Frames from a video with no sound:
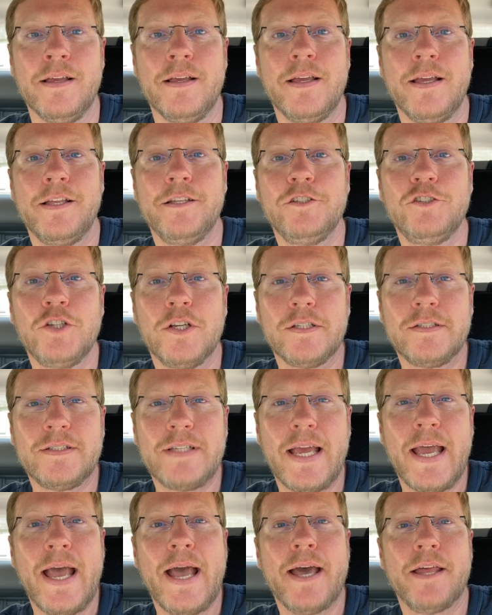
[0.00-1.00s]
And just
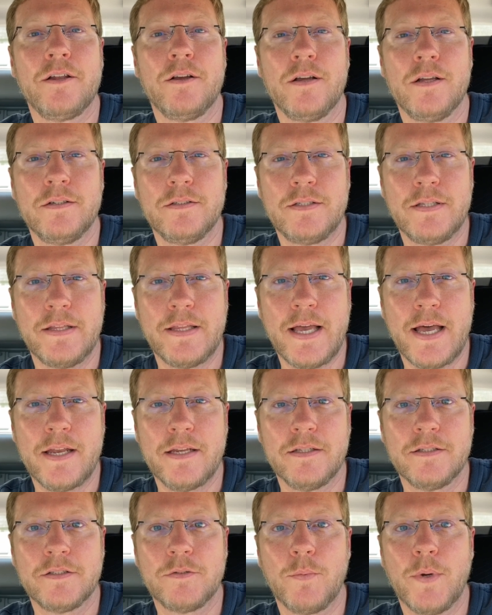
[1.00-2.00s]
to add on to that
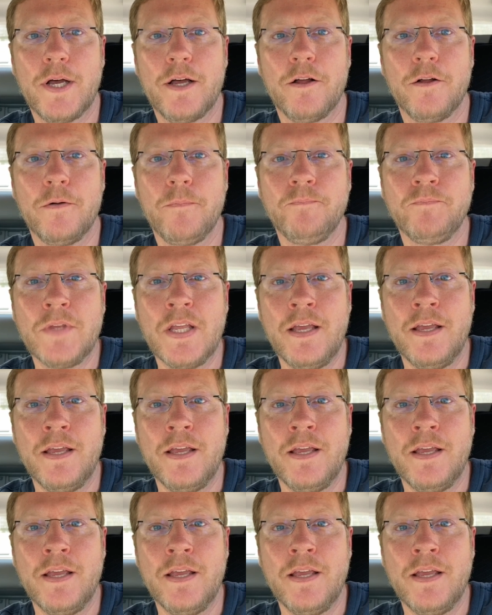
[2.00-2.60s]
as well,